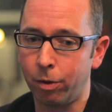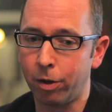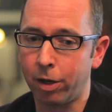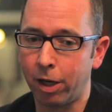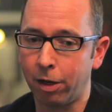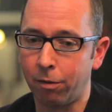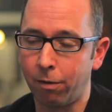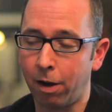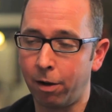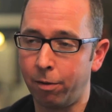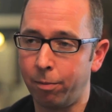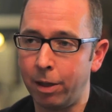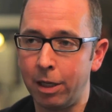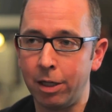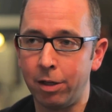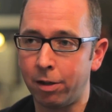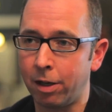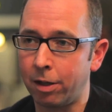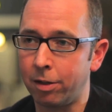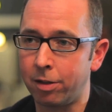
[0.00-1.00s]
working around
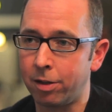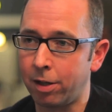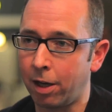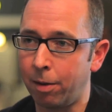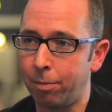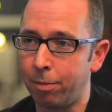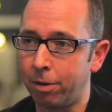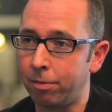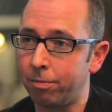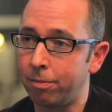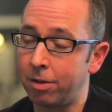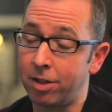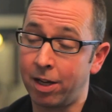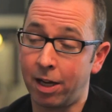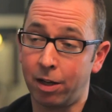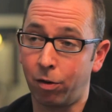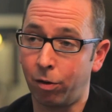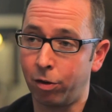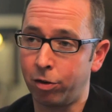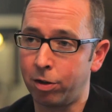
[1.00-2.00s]
media and entertainment and
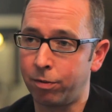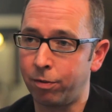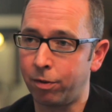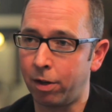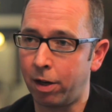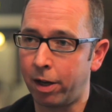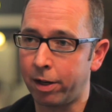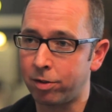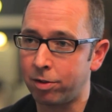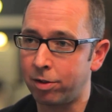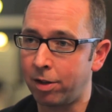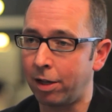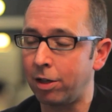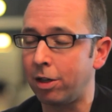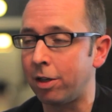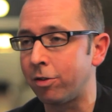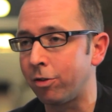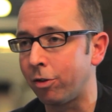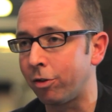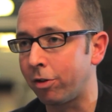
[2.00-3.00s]
technology for the last
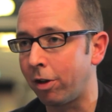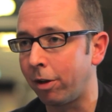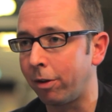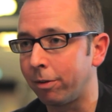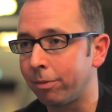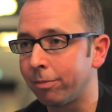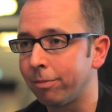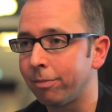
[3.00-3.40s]
10 years or so.